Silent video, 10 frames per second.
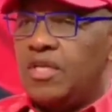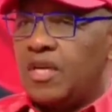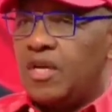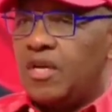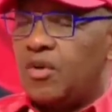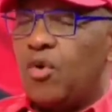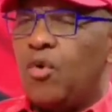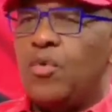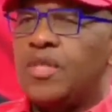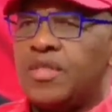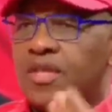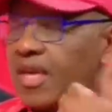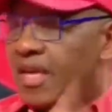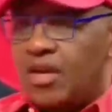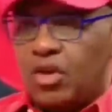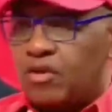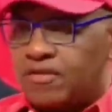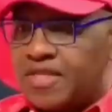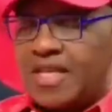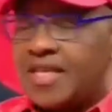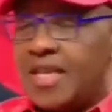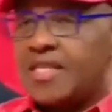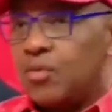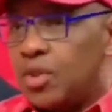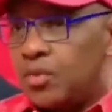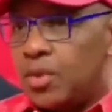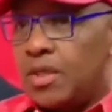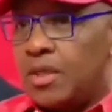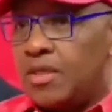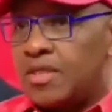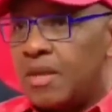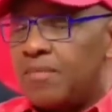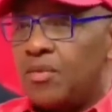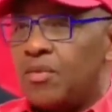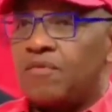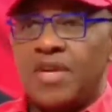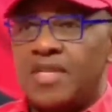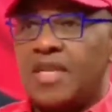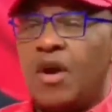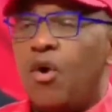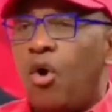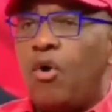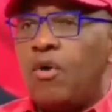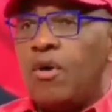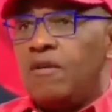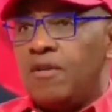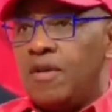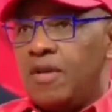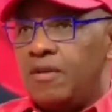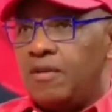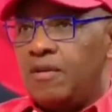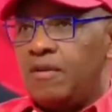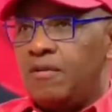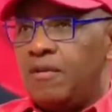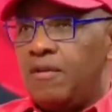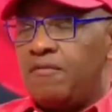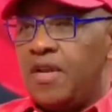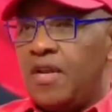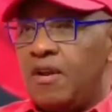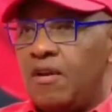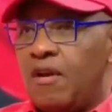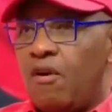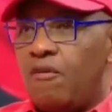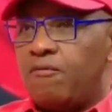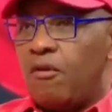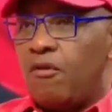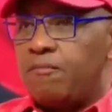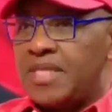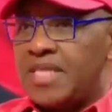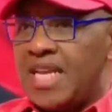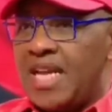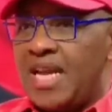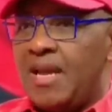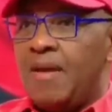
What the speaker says: either go with a lot of sadness, which is something we felt, or a feeling of betrayal.